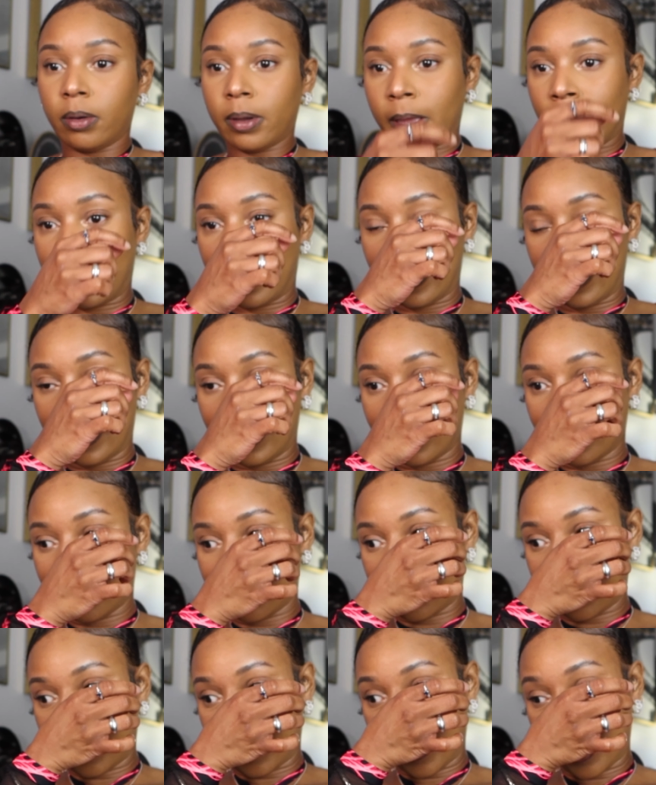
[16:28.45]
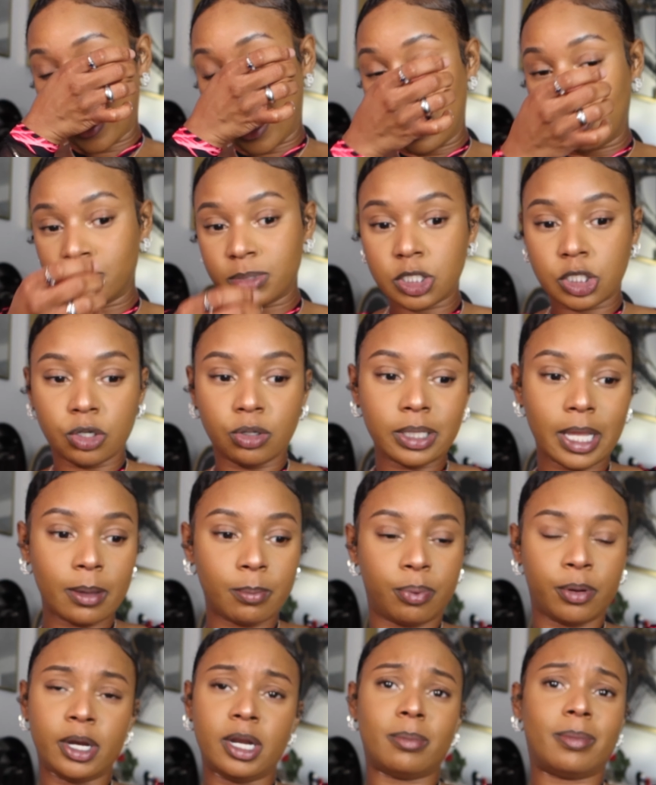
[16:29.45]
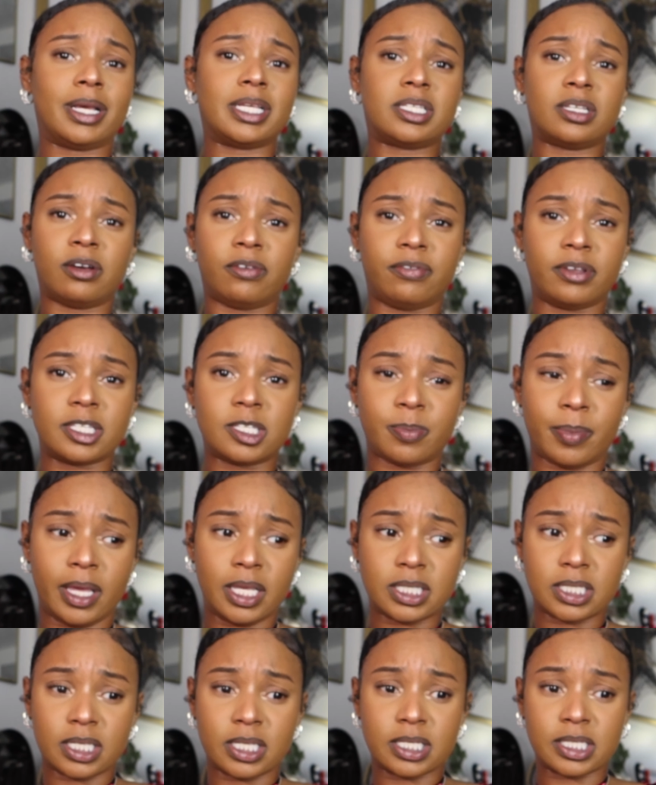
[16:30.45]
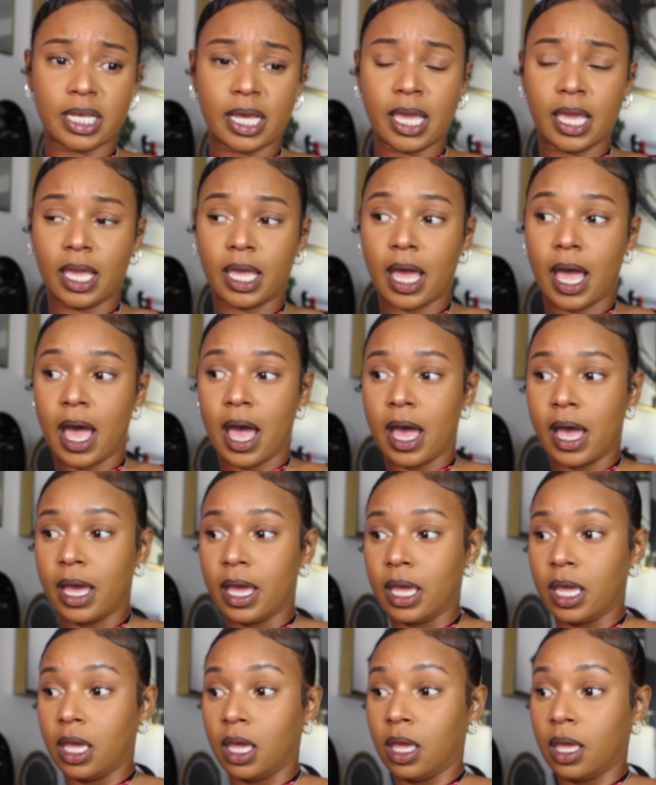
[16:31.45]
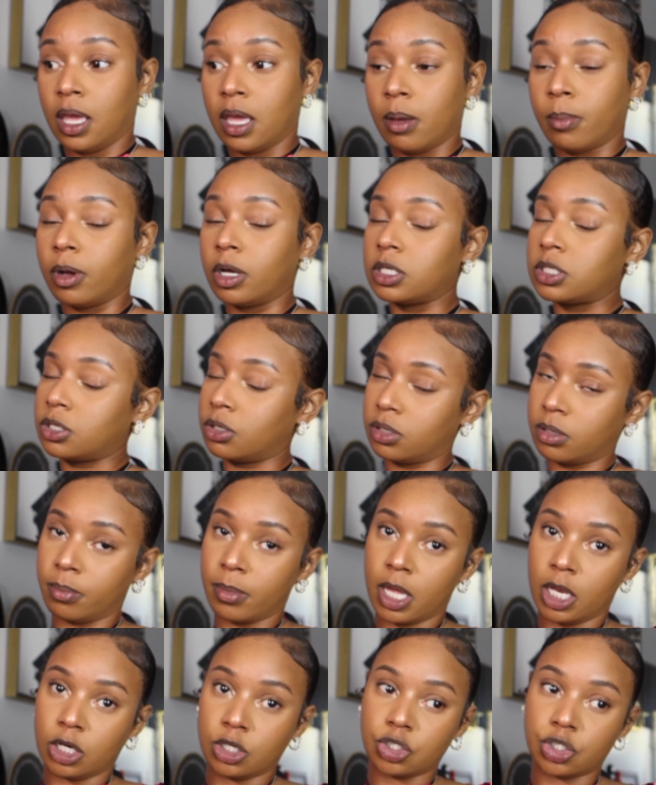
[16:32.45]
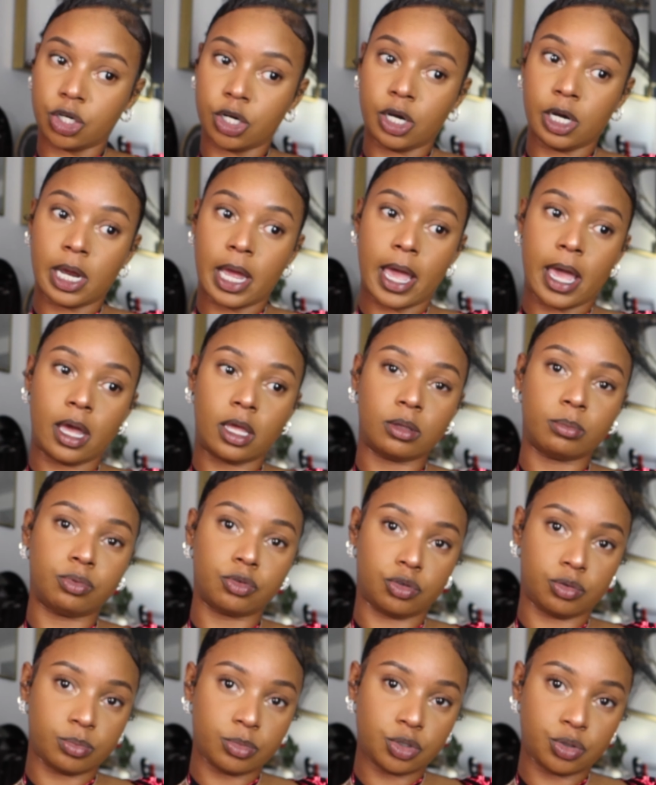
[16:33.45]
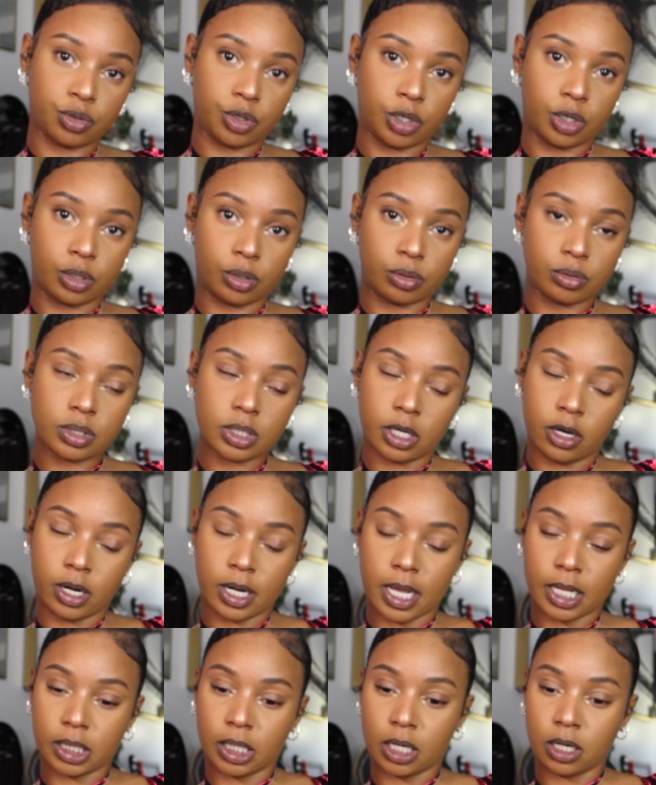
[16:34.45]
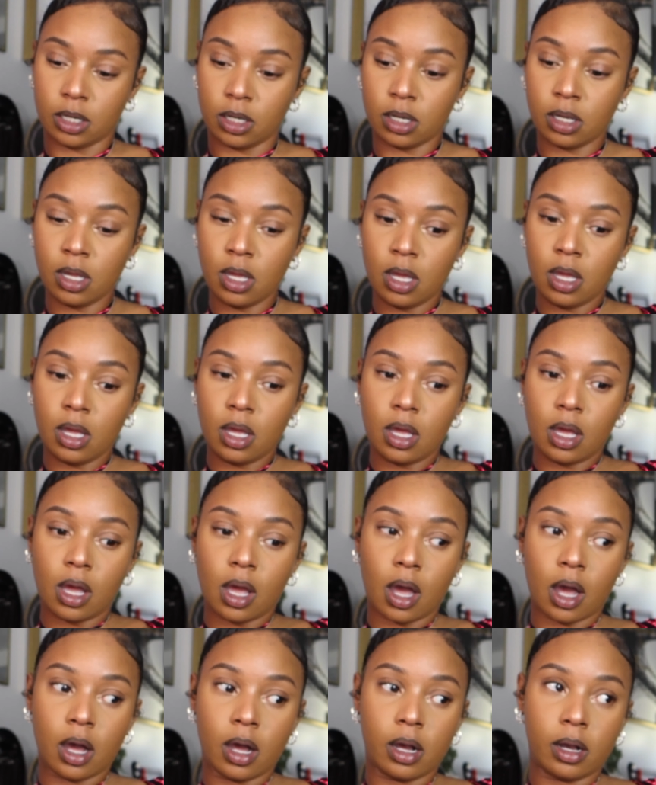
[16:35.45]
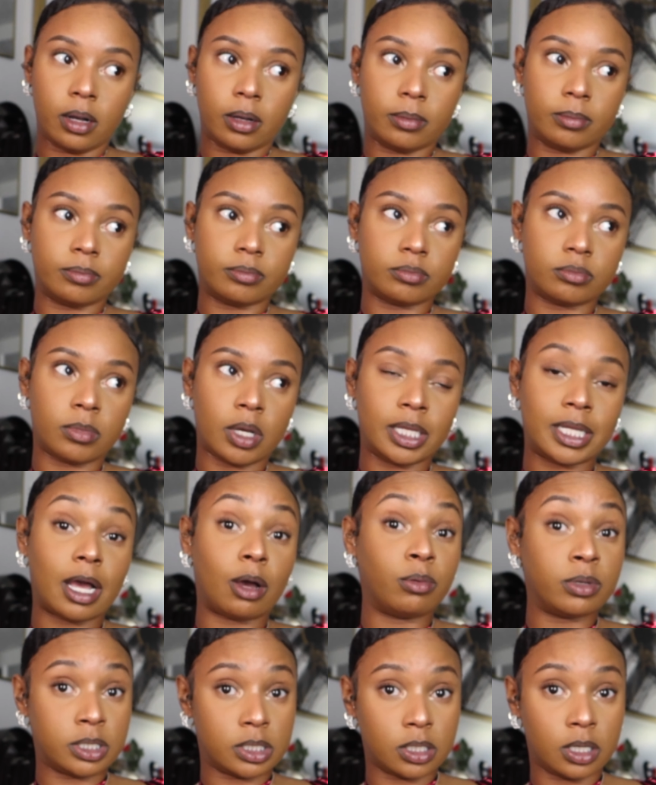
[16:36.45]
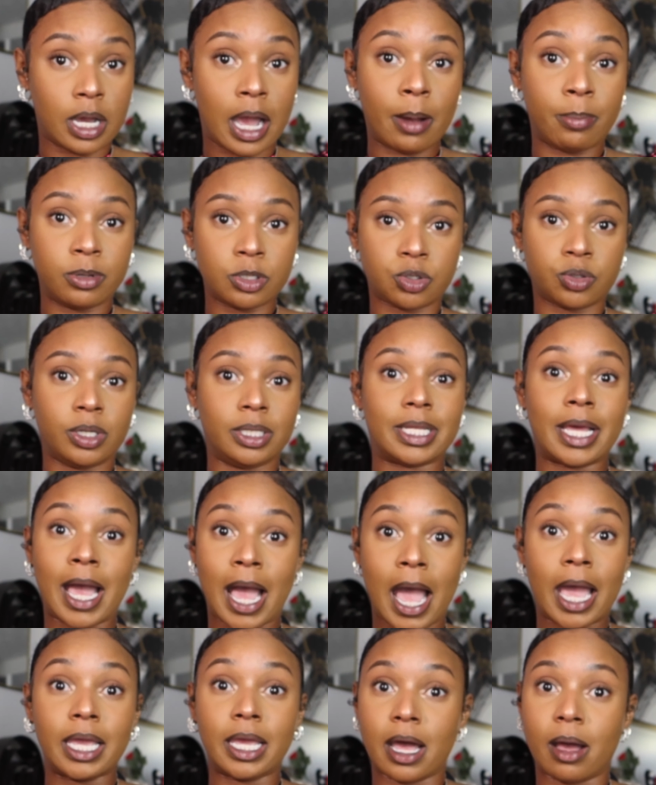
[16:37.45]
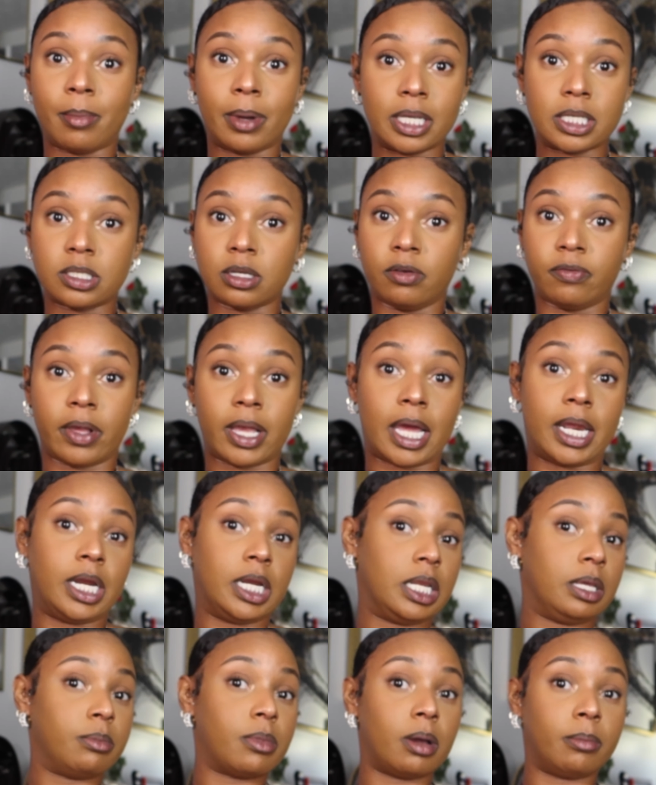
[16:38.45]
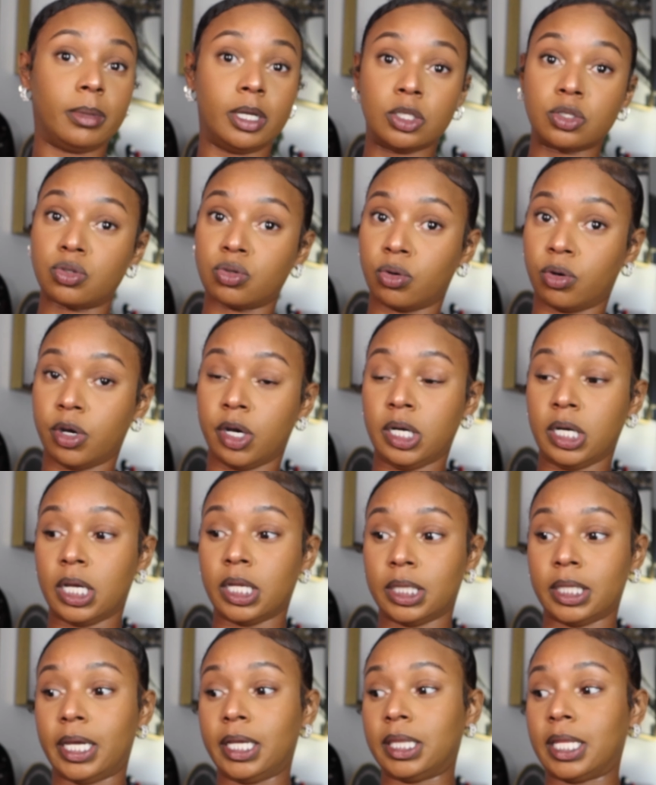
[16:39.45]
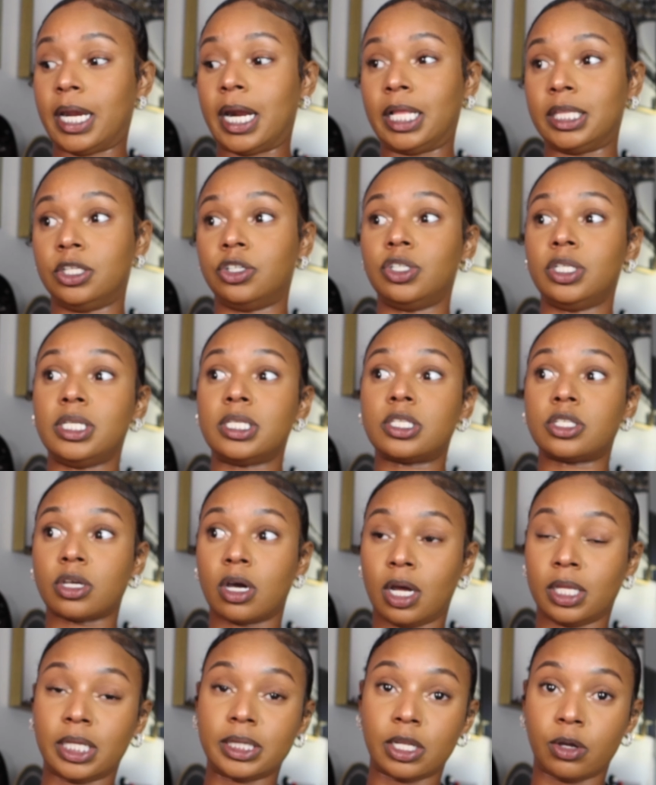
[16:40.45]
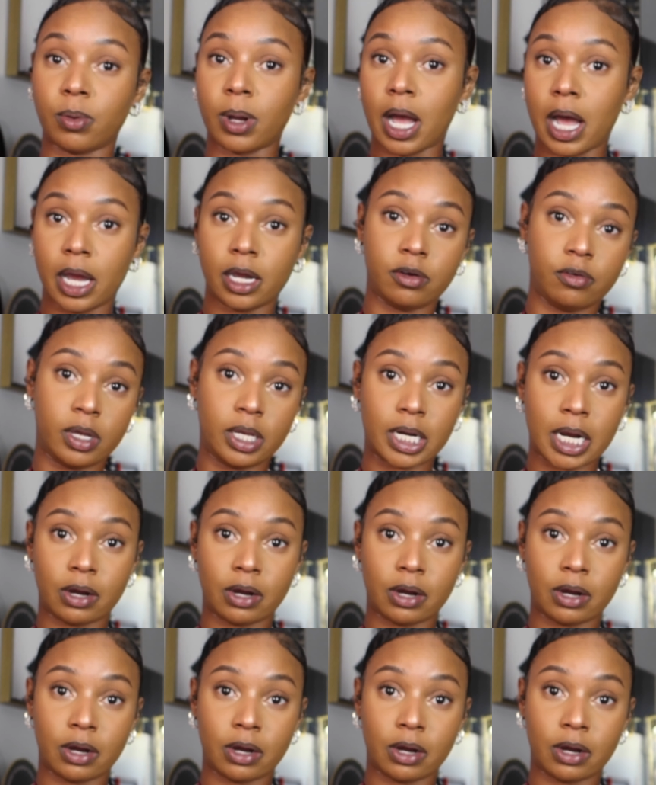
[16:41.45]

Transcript: And I'm still, like, putting myself in spaces. Like, I am also the manager at Broom Studios here in Atlanta. Um, and that was the opportunity that I got myself. Like I didn't need my mentor or nothing like that. I literally saw that they were hiring.